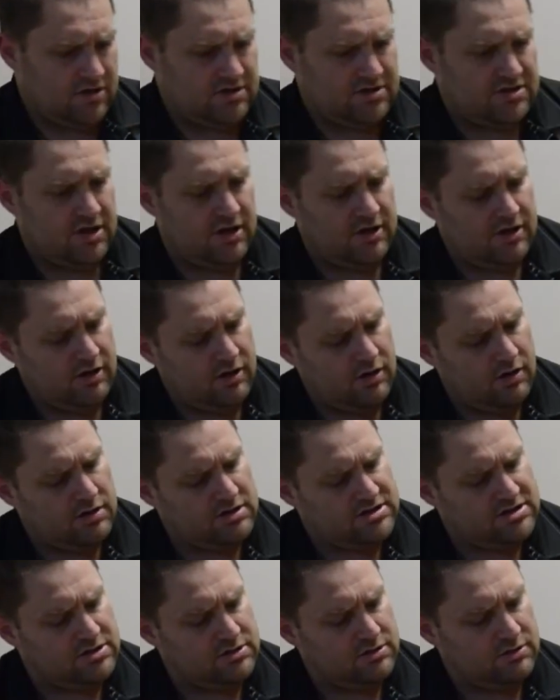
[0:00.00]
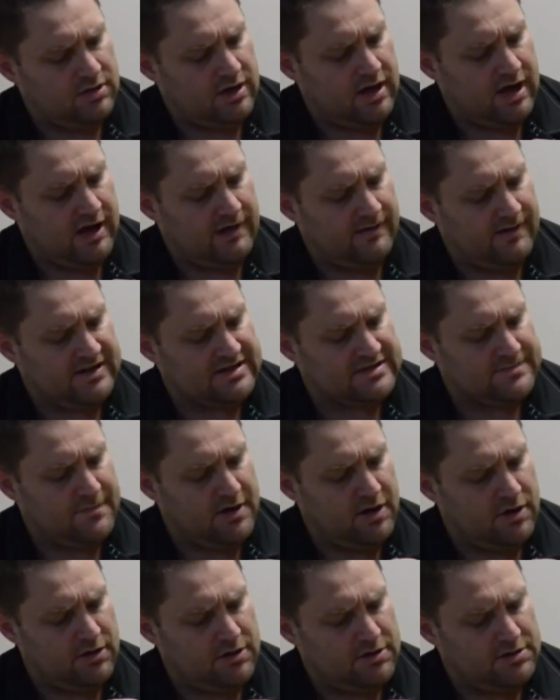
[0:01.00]
turn it to RX
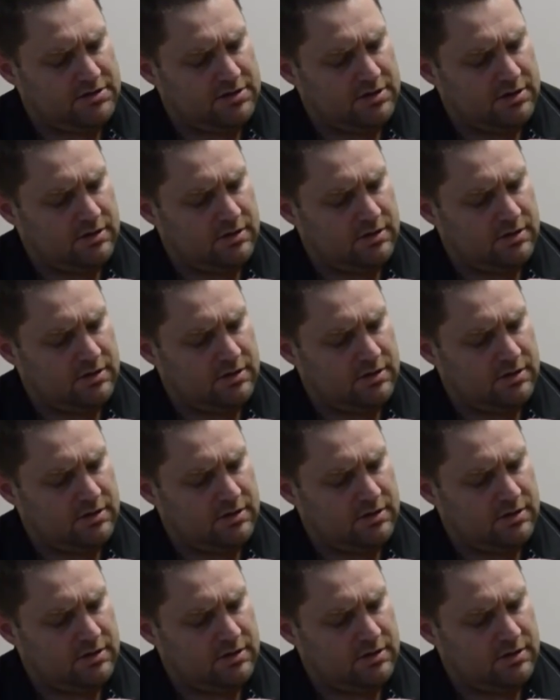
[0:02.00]
mode,